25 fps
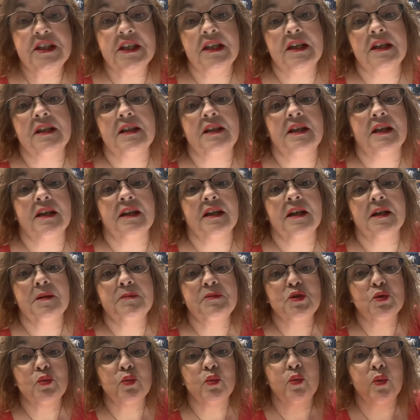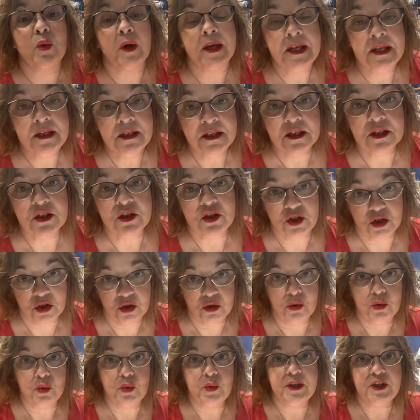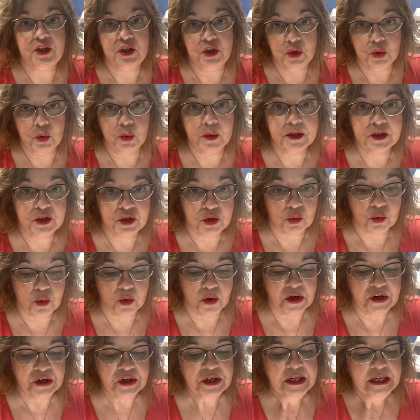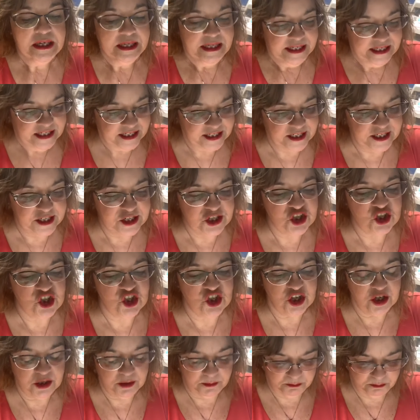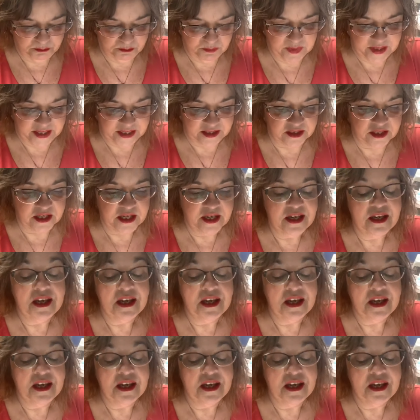kit that comes right to your door each month.